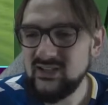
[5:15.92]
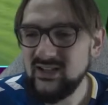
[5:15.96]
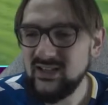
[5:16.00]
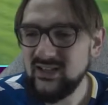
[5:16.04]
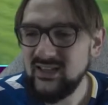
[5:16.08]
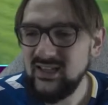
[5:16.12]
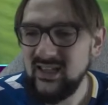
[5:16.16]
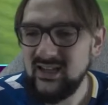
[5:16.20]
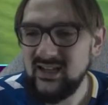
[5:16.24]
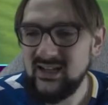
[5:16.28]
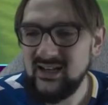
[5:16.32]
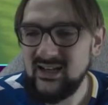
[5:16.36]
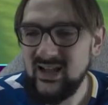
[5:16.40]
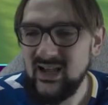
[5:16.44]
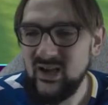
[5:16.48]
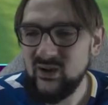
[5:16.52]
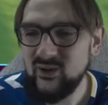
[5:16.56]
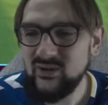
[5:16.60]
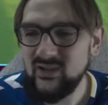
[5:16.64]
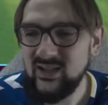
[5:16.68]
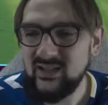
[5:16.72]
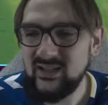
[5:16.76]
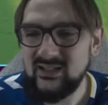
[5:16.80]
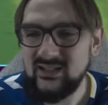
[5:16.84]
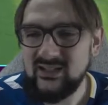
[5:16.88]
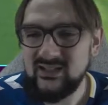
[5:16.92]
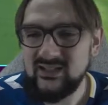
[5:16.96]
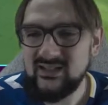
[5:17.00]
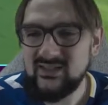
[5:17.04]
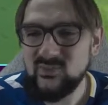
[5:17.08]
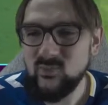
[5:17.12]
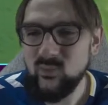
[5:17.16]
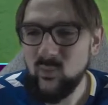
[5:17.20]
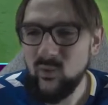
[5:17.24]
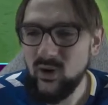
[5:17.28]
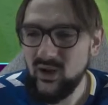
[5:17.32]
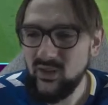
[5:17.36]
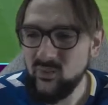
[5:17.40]
to get it out, and it's
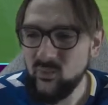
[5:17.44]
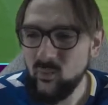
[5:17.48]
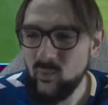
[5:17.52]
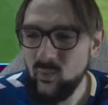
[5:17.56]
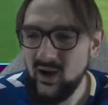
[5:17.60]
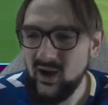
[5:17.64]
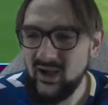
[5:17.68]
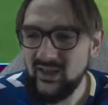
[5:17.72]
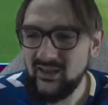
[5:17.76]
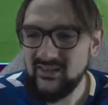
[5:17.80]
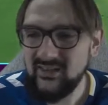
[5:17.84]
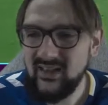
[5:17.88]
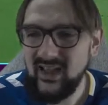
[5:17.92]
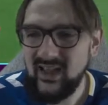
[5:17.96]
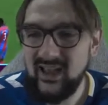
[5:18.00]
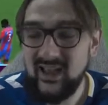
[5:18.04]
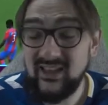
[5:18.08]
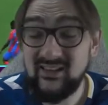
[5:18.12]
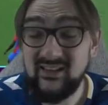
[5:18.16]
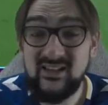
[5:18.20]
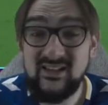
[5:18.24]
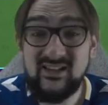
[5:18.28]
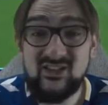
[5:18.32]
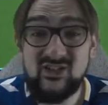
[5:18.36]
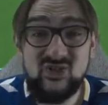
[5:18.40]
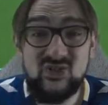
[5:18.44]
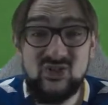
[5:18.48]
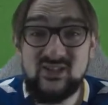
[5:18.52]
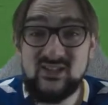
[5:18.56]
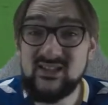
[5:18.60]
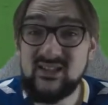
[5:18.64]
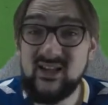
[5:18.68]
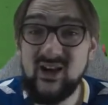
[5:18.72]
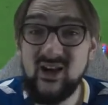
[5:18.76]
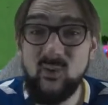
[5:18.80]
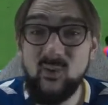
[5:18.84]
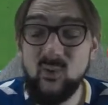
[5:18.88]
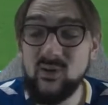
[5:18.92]
1-1, and it
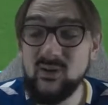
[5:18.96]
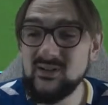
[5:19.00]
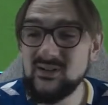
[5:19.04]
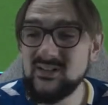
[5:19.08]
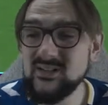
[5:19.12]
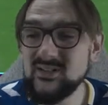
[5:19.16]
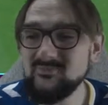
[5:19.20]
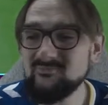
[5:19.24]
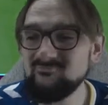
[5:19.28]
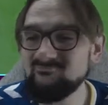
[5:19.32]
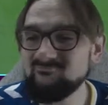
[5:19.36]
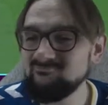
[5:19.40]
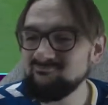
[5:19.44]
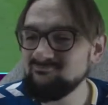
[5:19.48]
just got worse.